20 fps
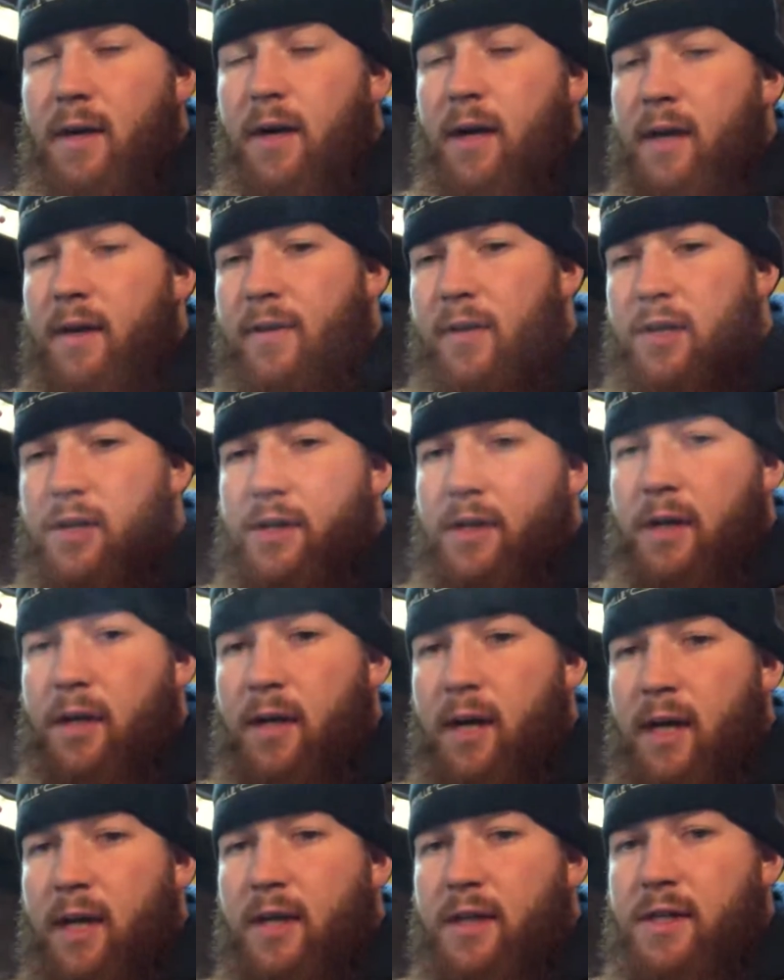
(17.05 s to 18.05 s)
this
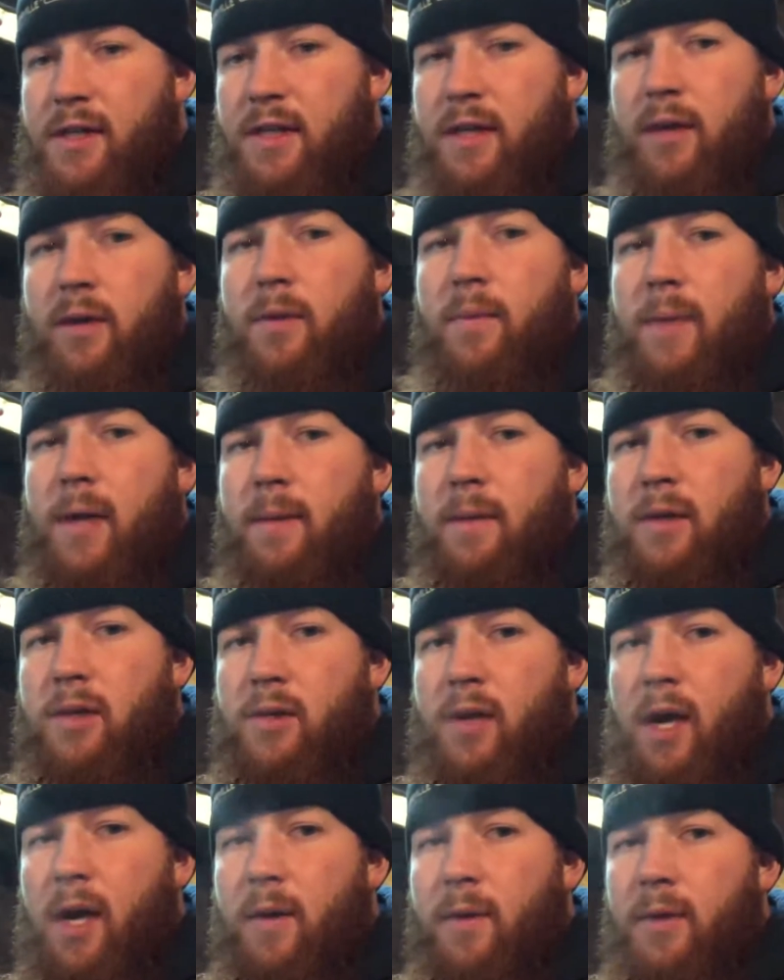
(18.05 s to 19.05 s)
year. I could still maybe
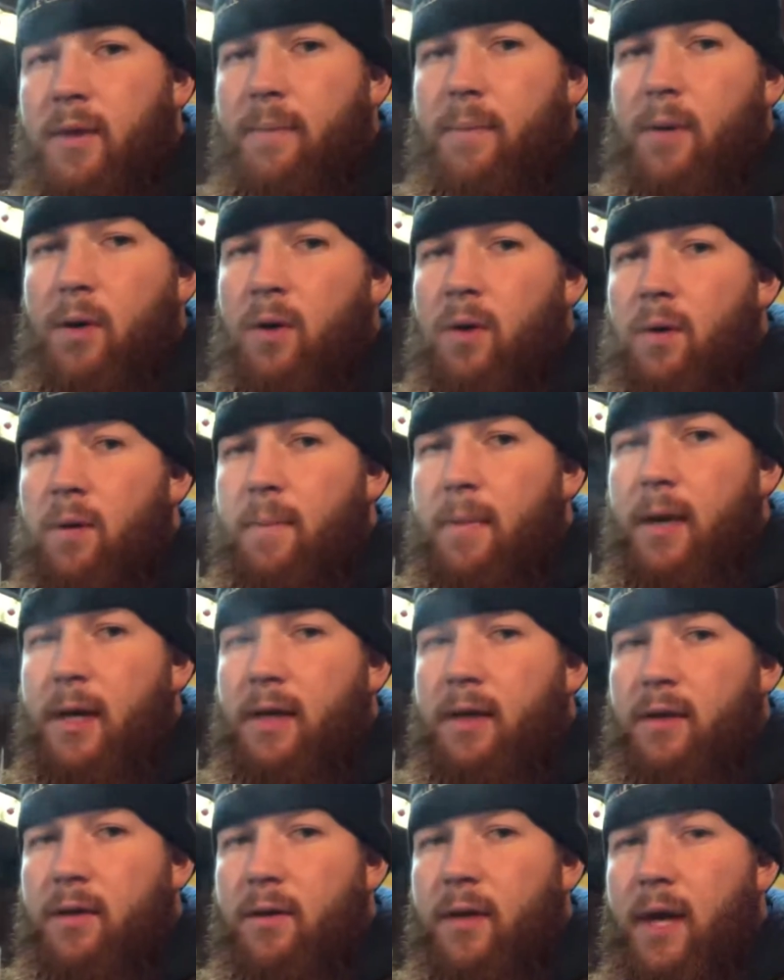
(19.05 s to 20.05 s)
try with the bow. I
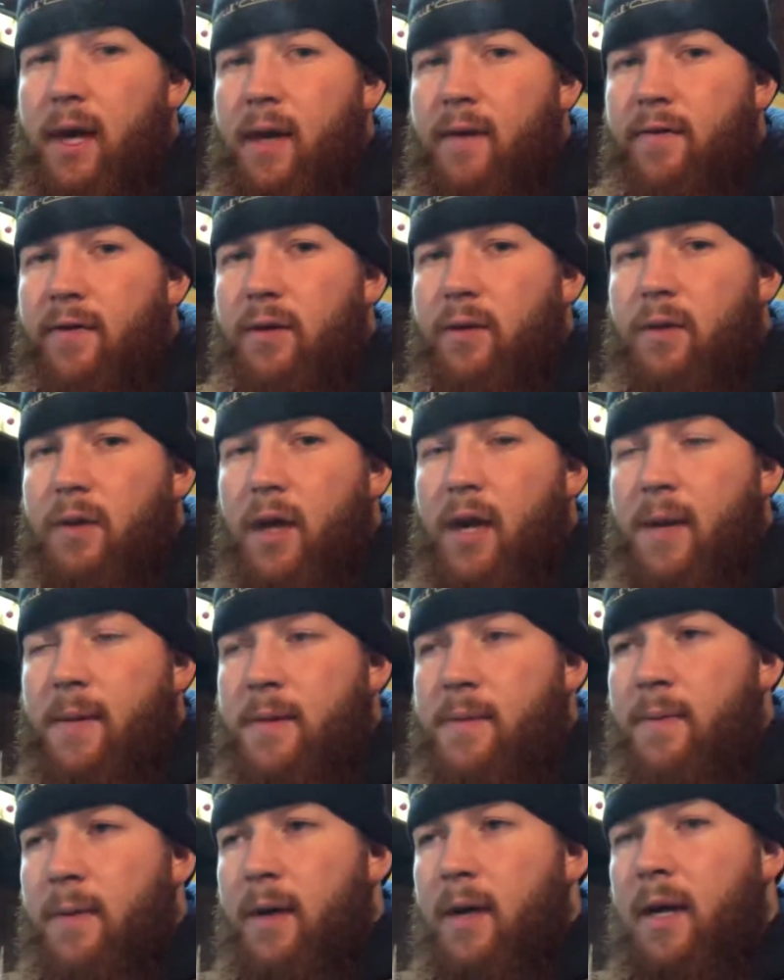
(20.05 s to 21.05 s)
might do that a few
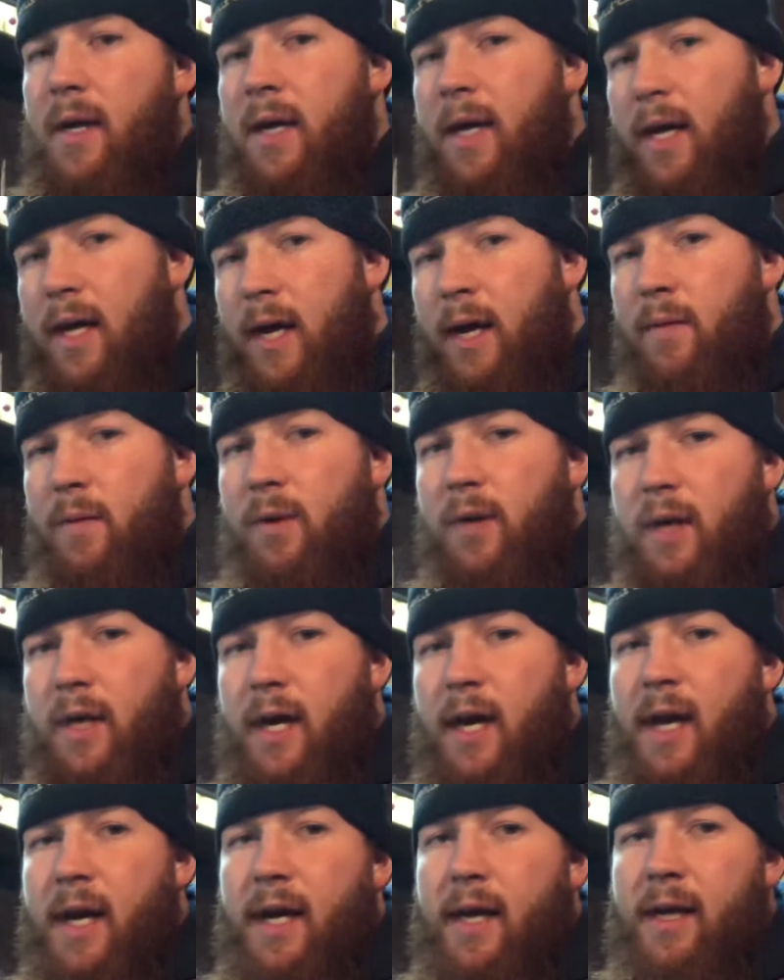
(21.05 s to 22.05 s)
times, but I really
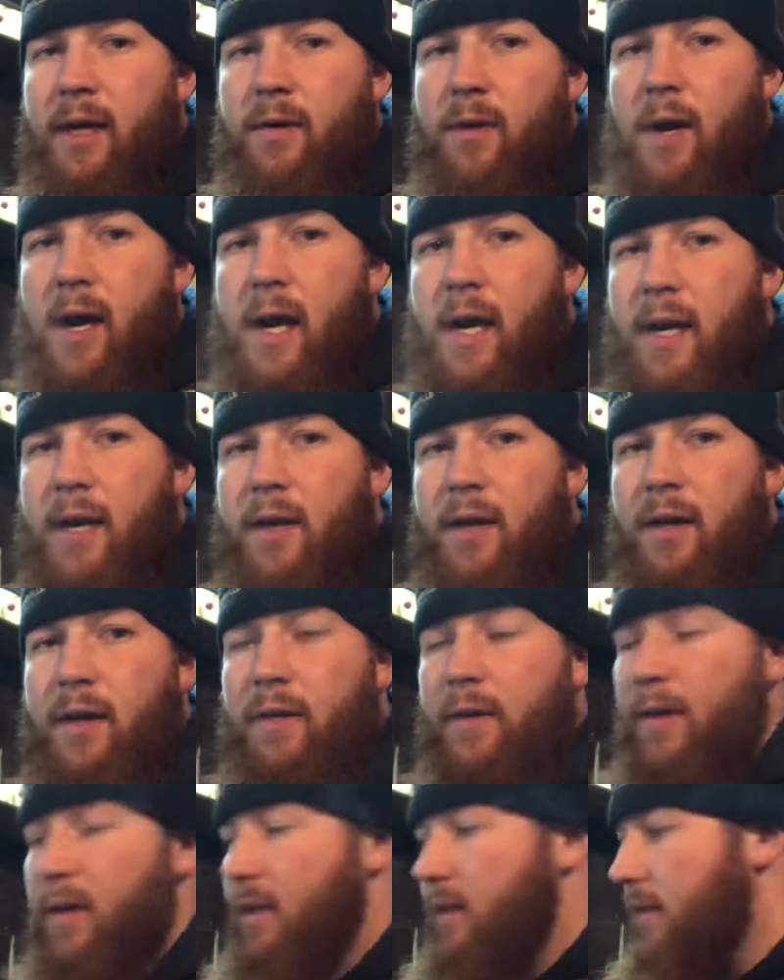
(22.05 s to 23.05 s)
got to get cracking
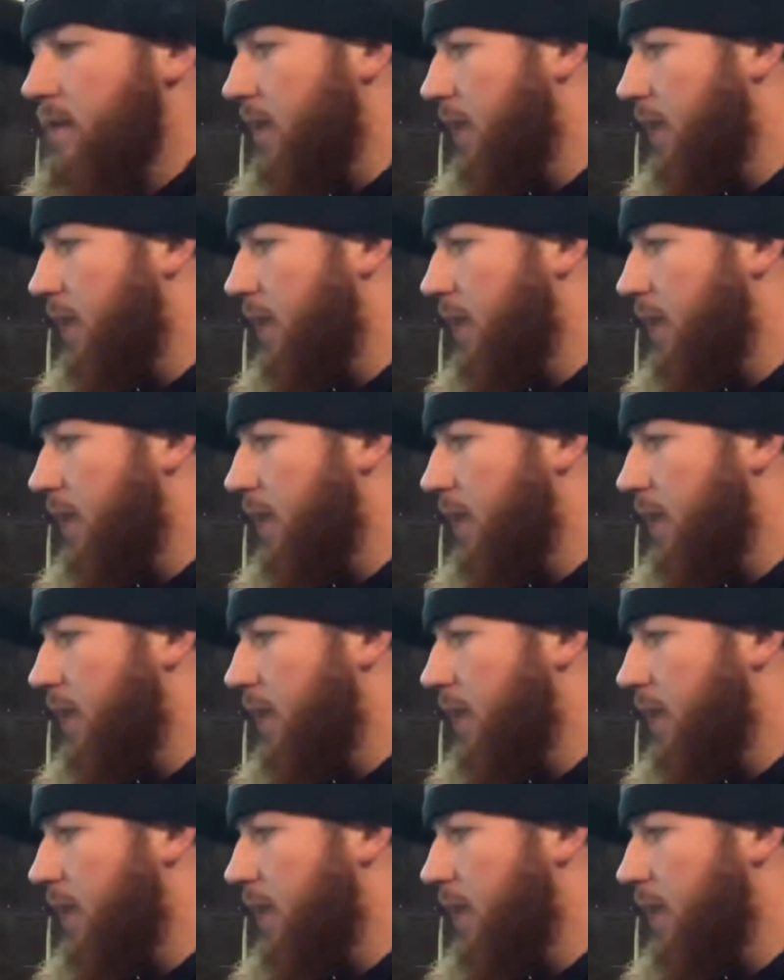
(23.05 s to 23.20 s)
on this.